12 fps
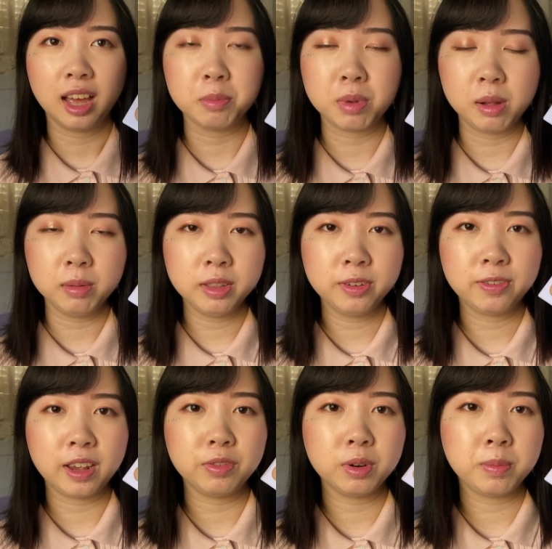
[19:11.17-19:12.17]
probably the
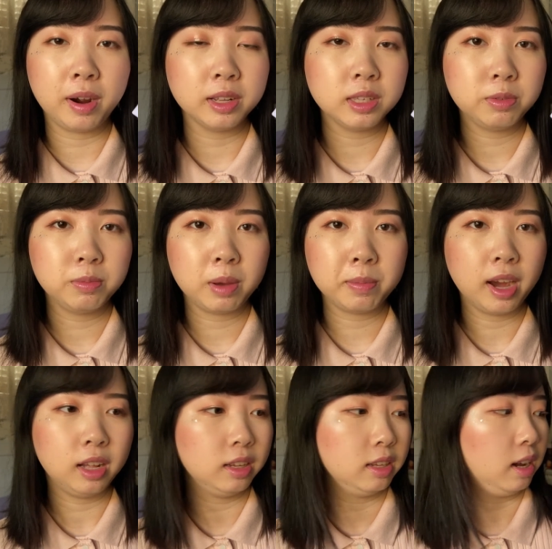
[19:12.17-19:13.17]
favorite parts of my
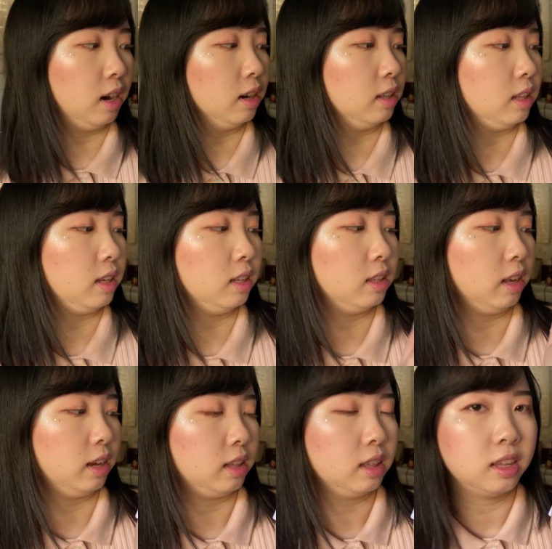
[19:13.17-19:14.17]
palette are these
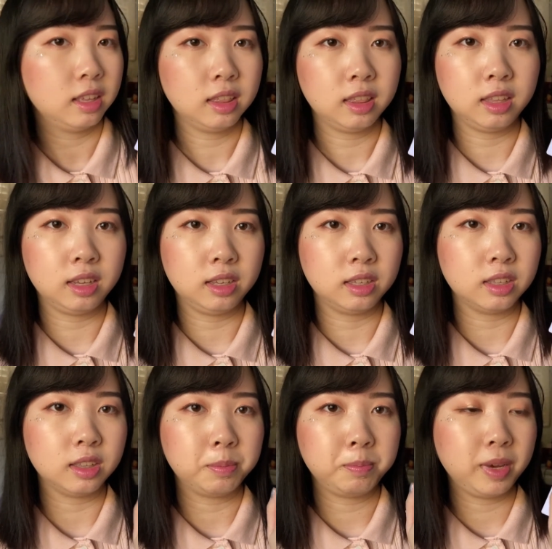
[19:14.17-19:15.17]
like these
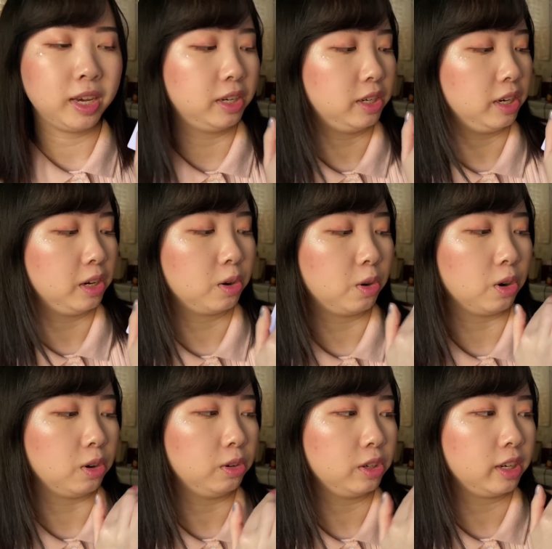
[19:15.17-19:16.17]
peachy
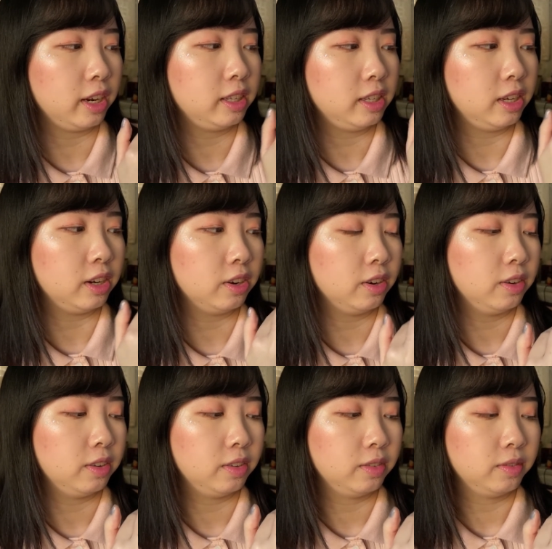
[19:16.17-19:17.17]
coral shades here
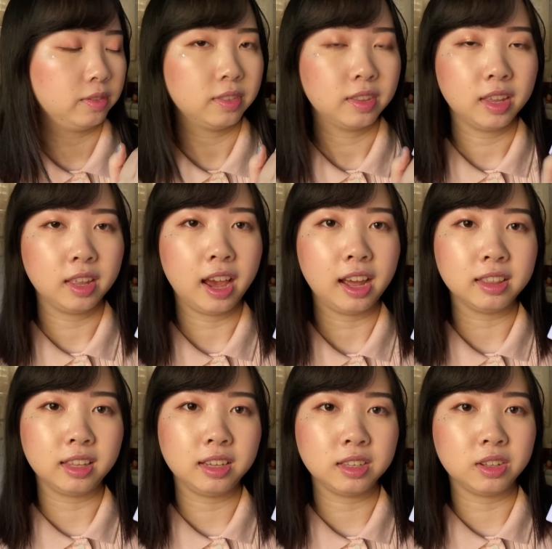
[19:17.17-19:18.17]
and
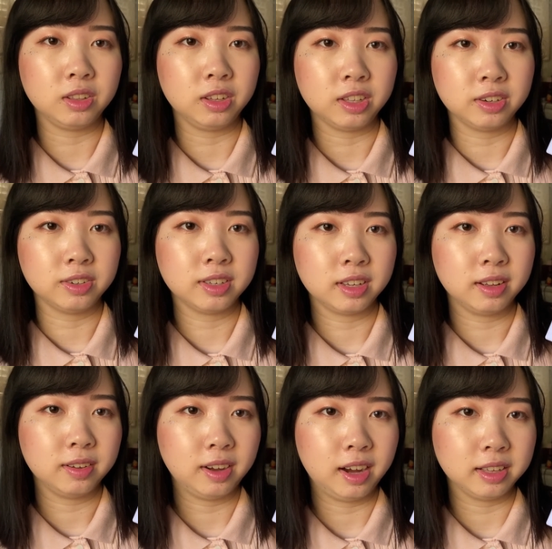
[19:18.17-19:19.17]
these glitters
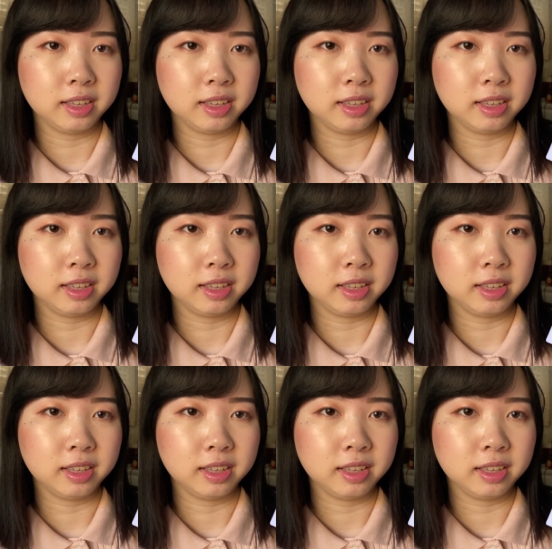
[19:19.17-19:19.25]
on